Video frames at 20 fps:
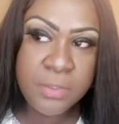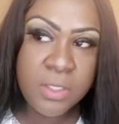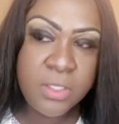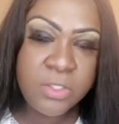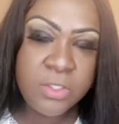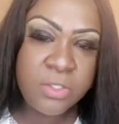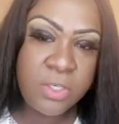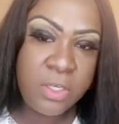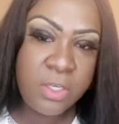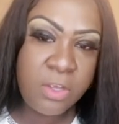
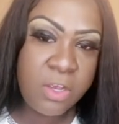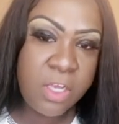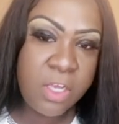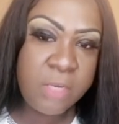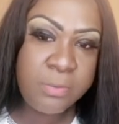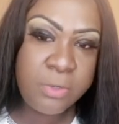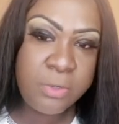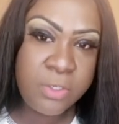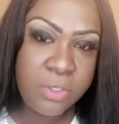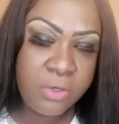So they are going
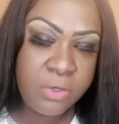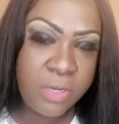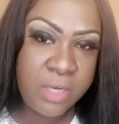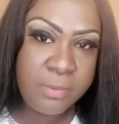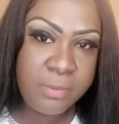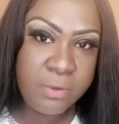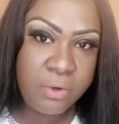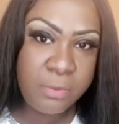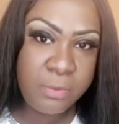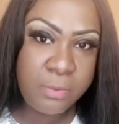to pull your credit
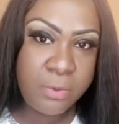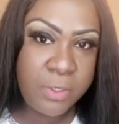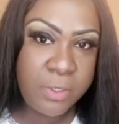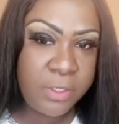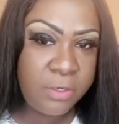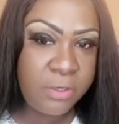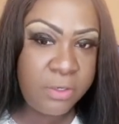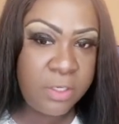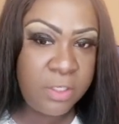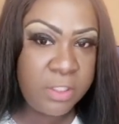bureau report and
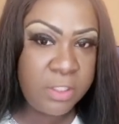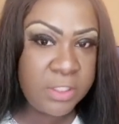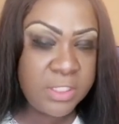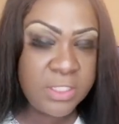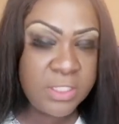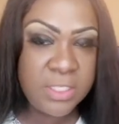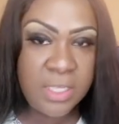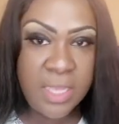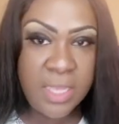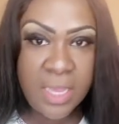they're going to look to
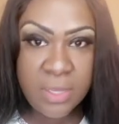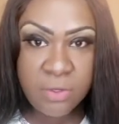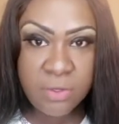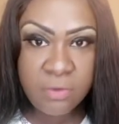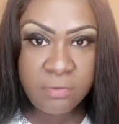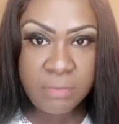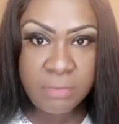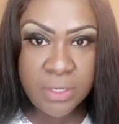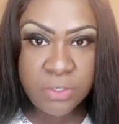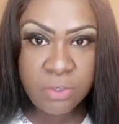see how
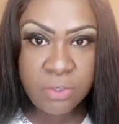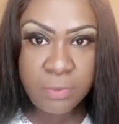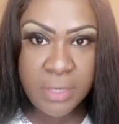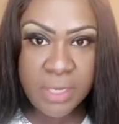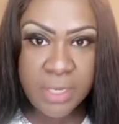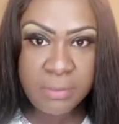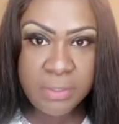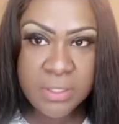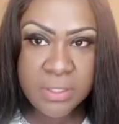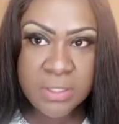you've made your
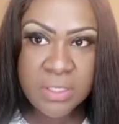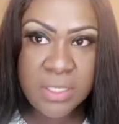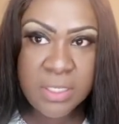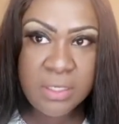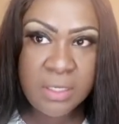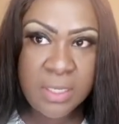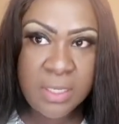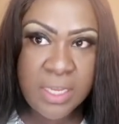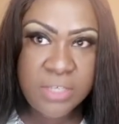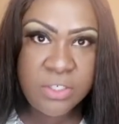payments. And the
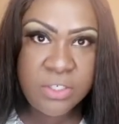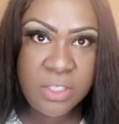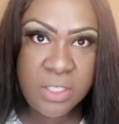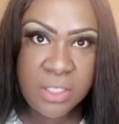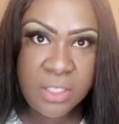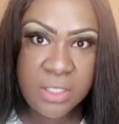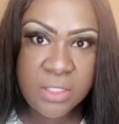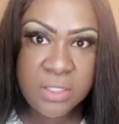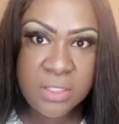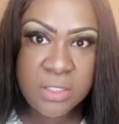logic
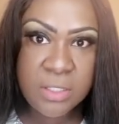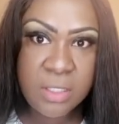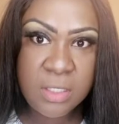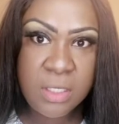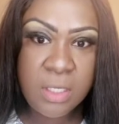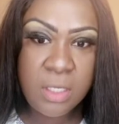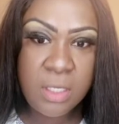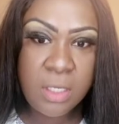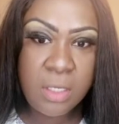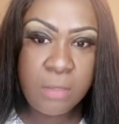is
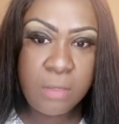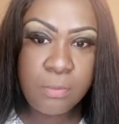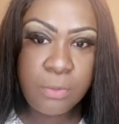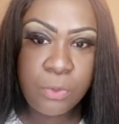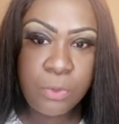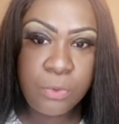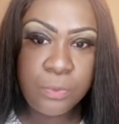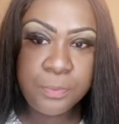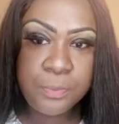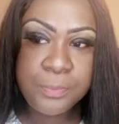
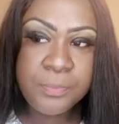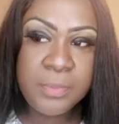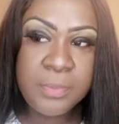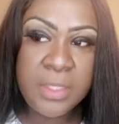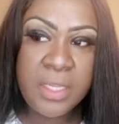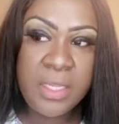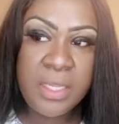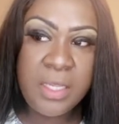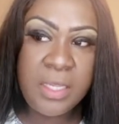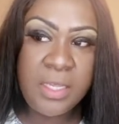boom,
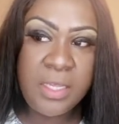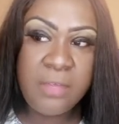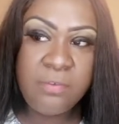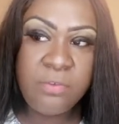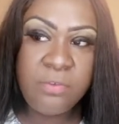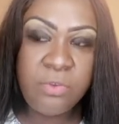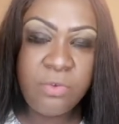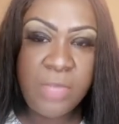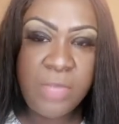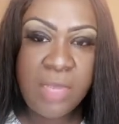if
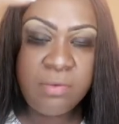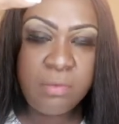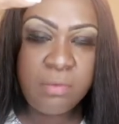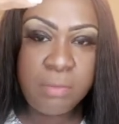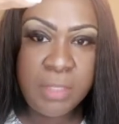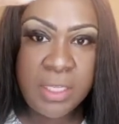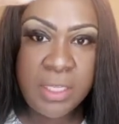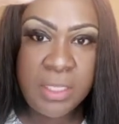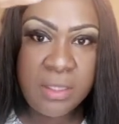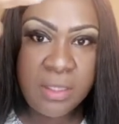you haven't
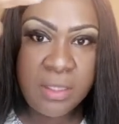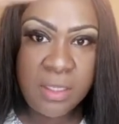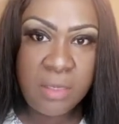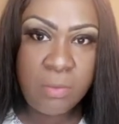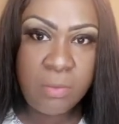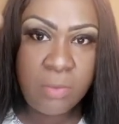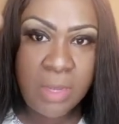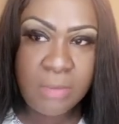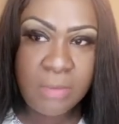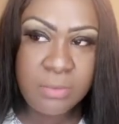paid
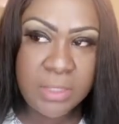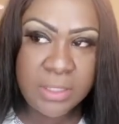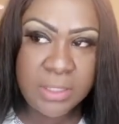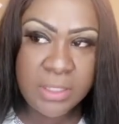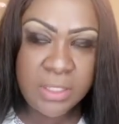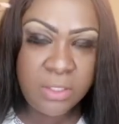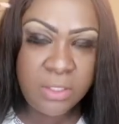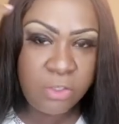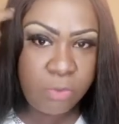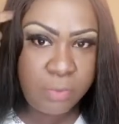them, why would I
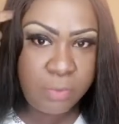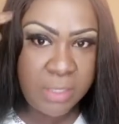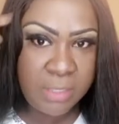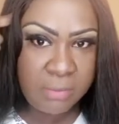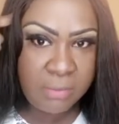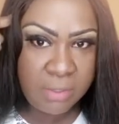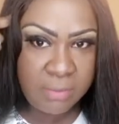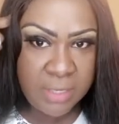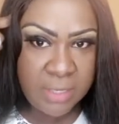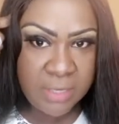think you'll pay
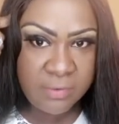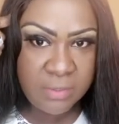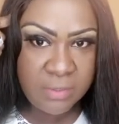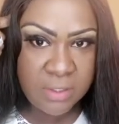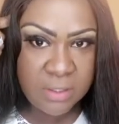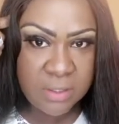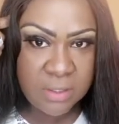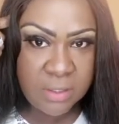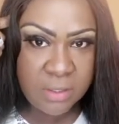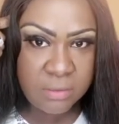me back for
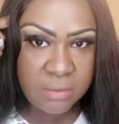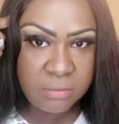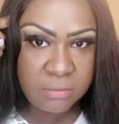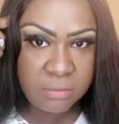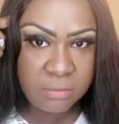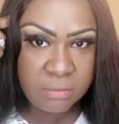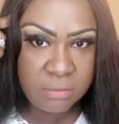this loan?